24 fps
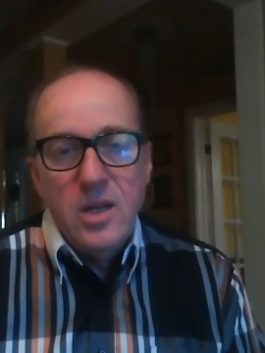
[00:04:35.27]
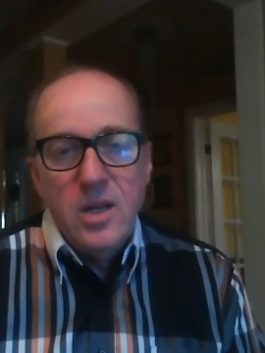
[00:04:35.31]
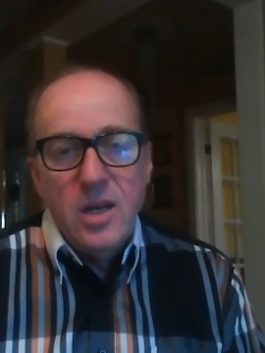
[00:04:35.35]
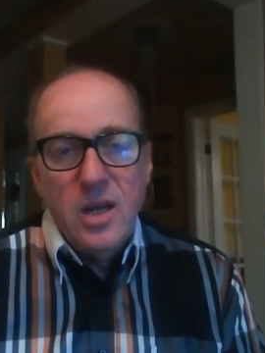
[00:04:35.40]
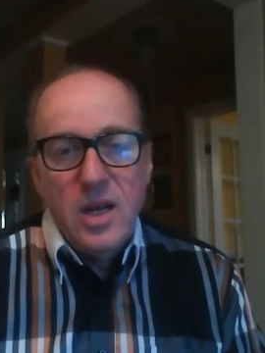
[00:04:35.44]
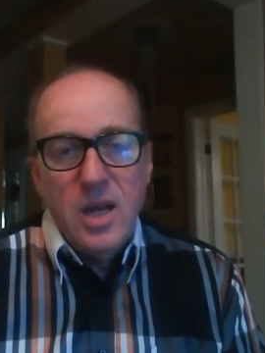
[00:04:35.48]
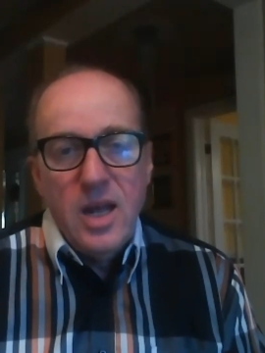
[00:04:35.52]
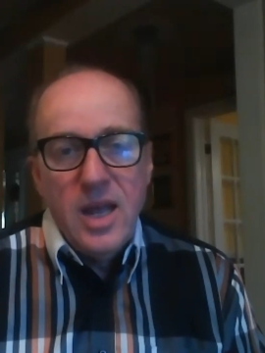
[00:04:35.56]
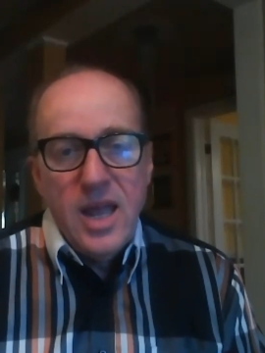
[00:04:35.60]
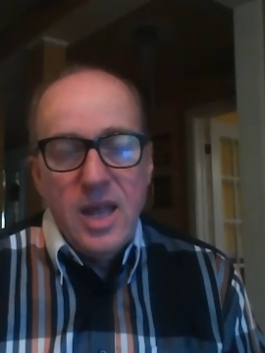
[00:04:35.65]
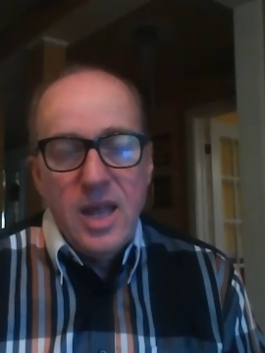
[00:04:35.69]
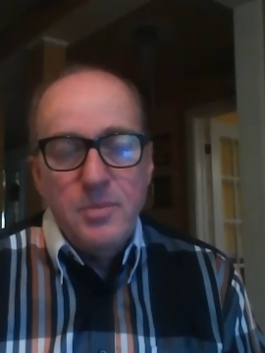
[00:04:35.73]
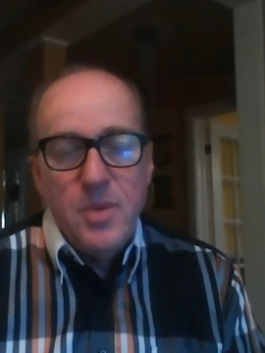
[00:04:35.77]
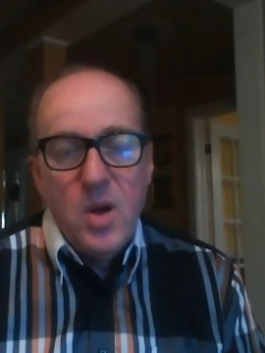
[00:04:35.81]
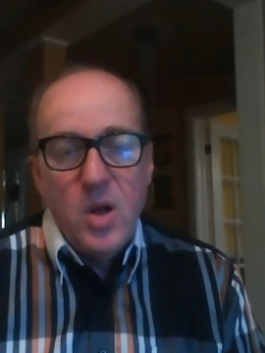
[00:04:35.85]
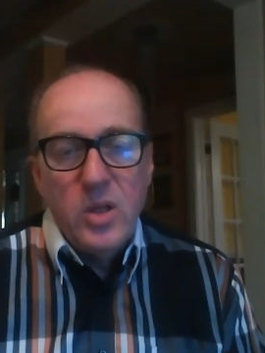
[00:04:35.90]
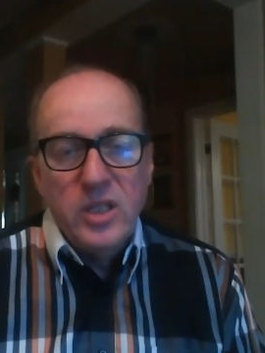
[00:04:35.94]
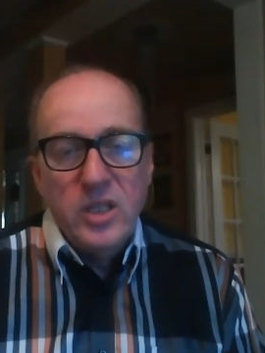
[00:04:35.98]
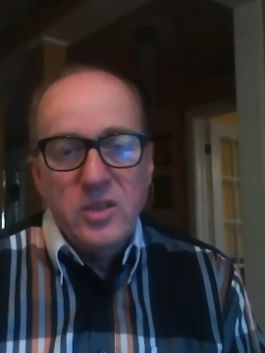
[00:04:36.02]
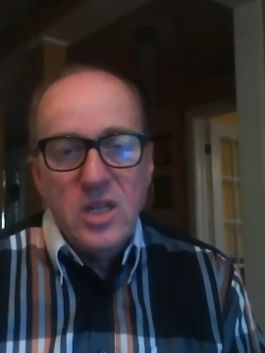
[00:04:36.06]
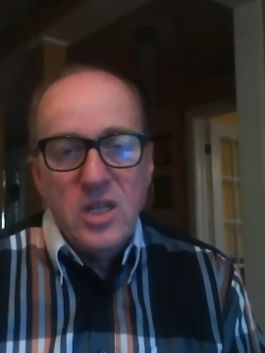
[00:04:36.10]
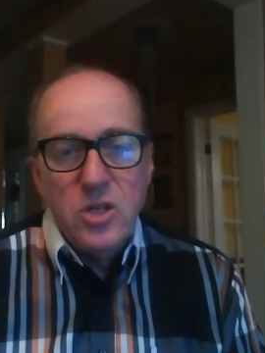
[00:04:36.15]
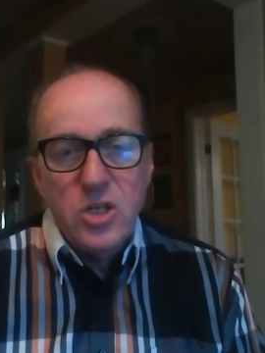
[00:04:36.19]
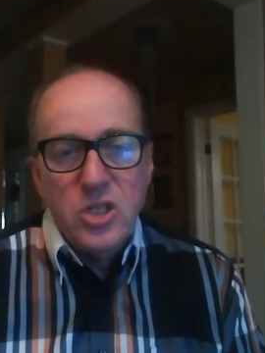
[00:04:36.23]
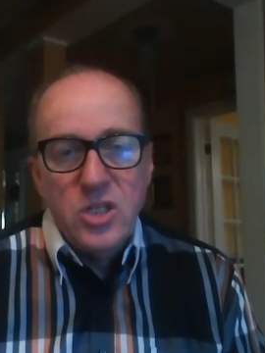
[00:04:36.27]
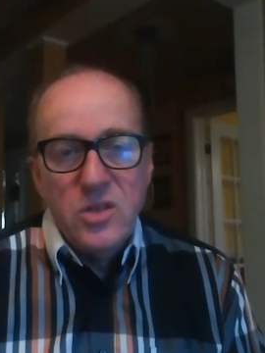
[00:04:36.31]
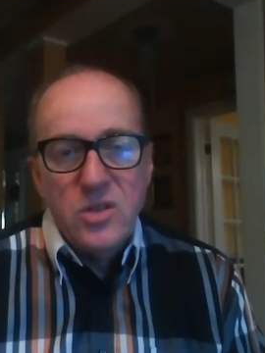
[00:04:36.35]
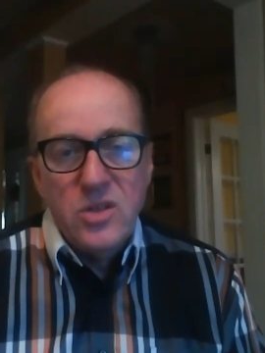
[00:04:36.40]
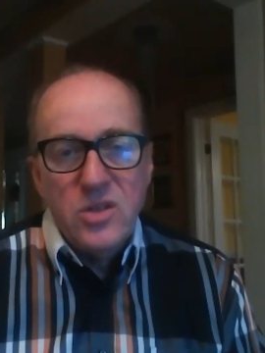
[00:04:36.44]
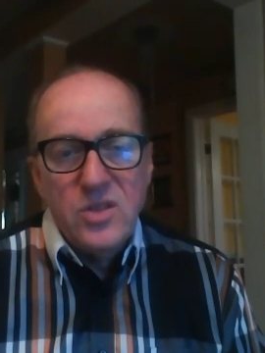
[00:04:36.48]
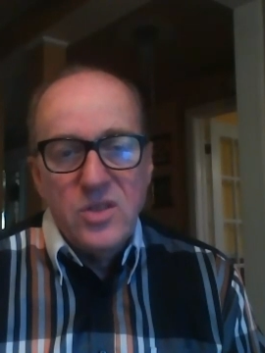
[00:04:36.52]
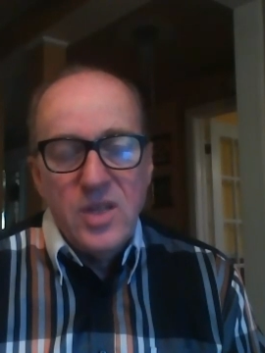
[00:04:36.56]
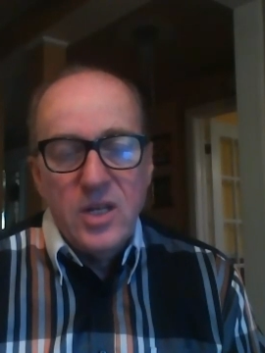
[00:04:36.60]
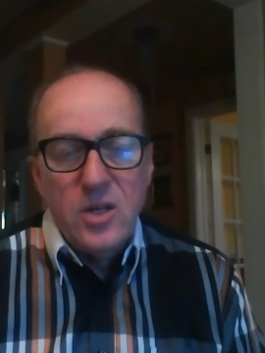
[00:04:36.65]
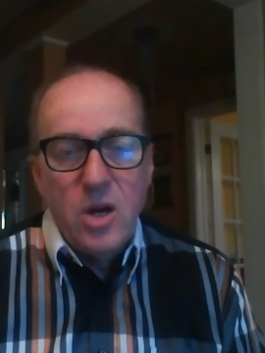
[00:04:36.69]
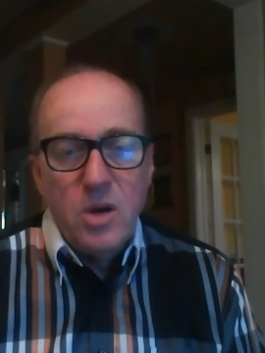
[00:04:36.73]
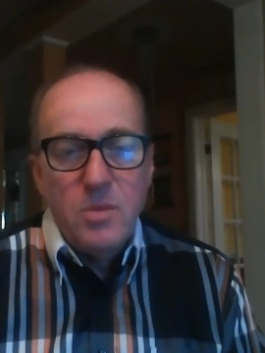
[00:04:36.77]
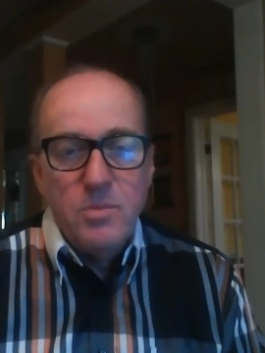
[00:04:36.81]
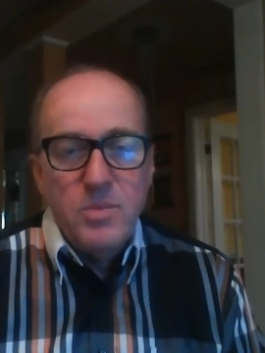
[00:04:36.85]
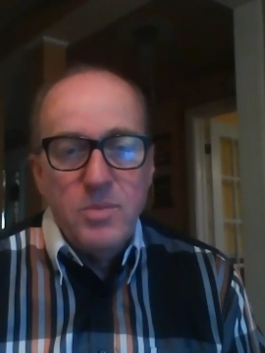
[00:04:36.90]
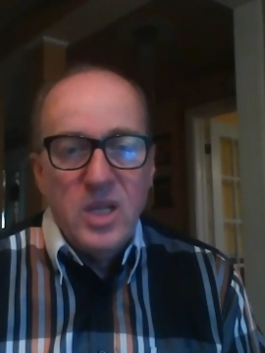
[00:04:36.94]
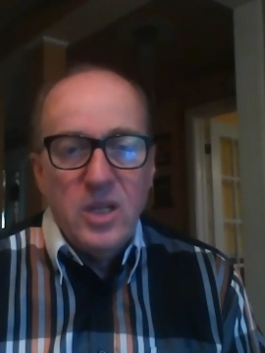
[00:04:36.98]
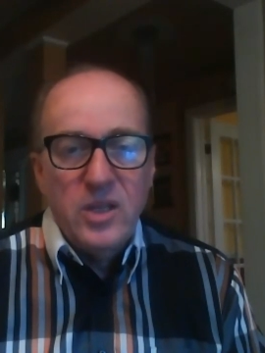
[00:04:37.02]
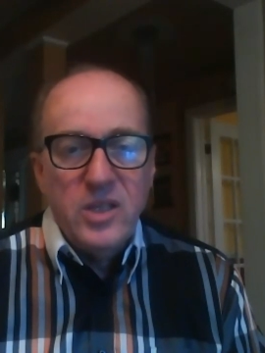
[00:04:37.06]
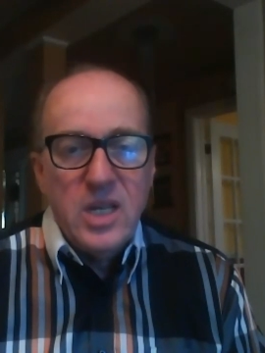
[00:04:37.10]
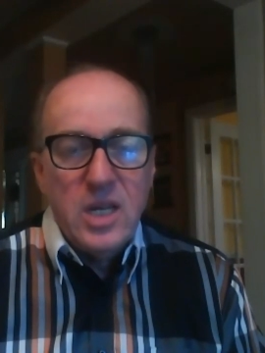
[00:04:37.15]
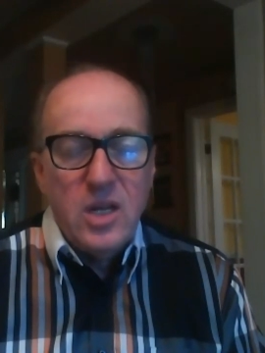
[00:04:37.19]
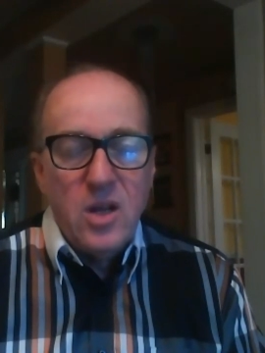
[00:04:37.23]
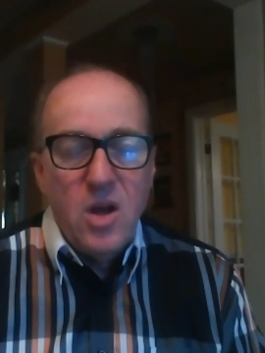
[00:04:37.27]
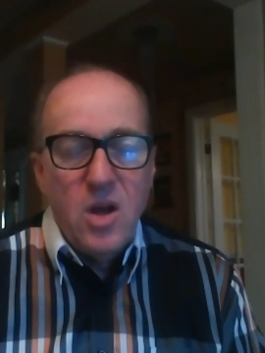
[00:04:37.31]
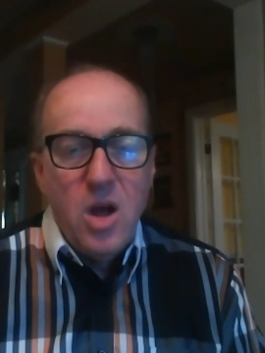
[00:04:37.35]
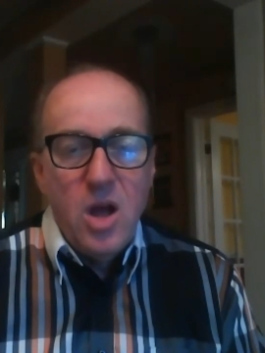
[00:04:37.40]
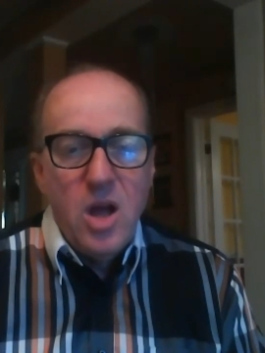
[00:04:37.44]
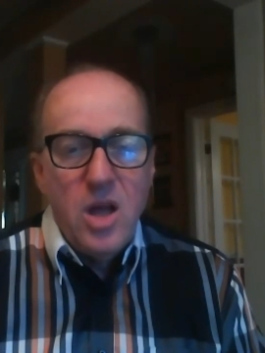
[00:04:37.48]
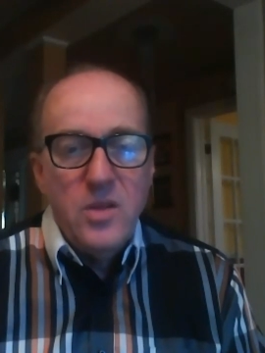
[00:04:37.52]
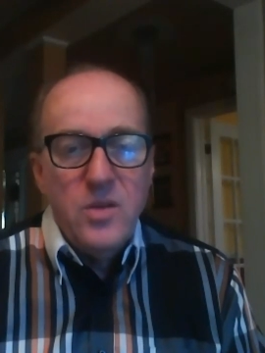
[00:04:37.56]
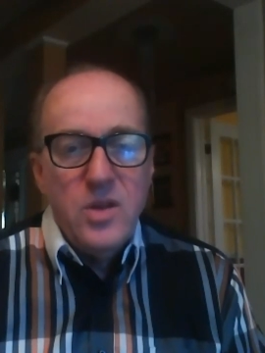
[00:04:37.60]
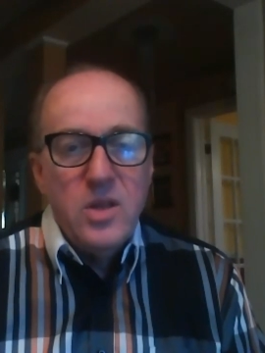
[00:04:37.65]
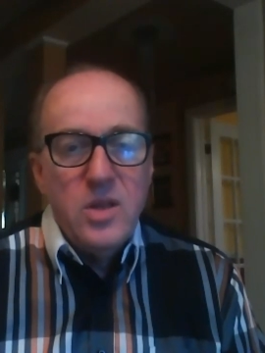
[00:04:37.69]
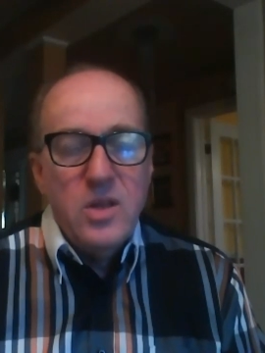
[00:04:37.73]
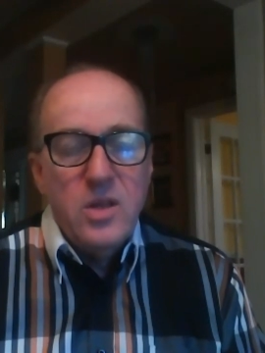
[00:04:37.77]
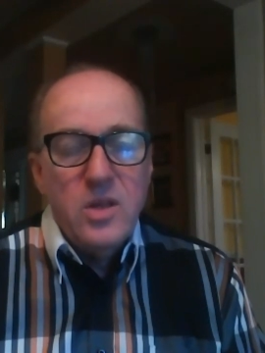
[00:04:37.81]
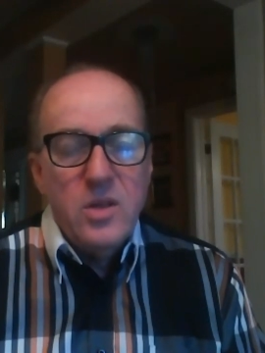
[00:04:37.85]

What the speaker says: and politicians that are building on